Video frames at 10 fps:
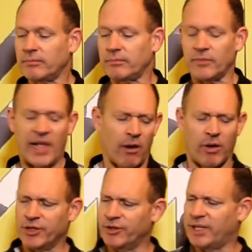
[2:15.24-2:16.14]
Yeah, well, I
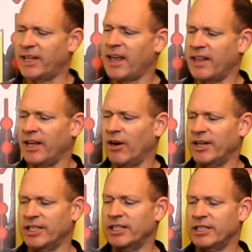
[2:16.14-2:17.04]
should say the other thing on here
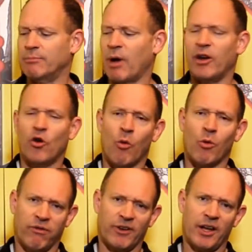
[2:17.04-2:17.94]
is this is my normal
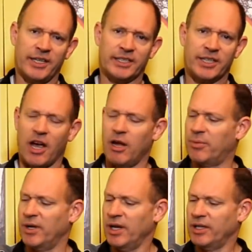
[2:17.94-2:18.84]
floating scope.
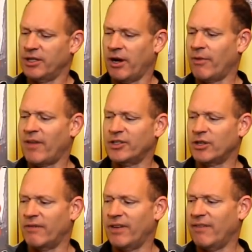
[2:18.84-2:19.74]
So I've run this on
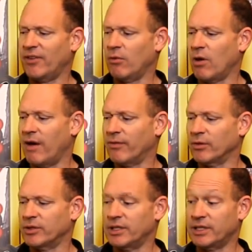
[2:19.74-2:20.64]
a fair few
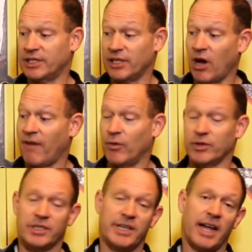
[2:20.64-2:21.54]
rifles. This is the Night Force
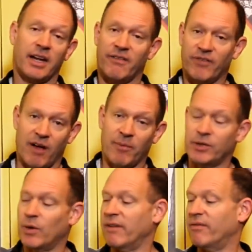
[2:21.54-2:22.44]
Attacker
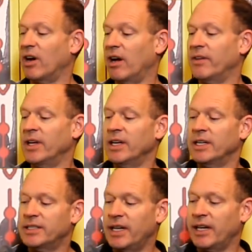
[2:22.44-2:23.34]
5x25
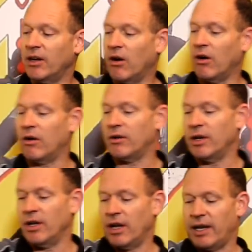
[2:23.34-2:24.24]
sitting on
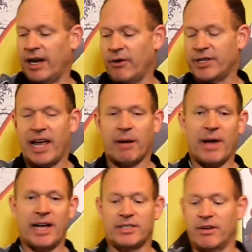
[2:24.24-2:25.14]
an air attack
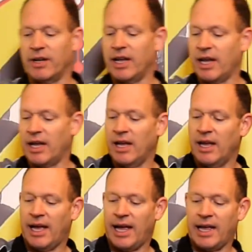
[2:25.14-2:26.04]
base on here.
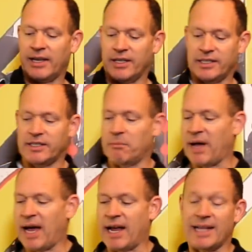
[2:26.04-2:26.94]
And this is a
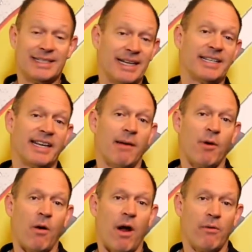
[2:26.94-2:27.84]
Barnard 60
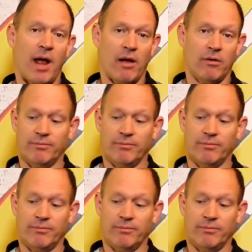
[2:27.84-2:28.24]
MOA rail.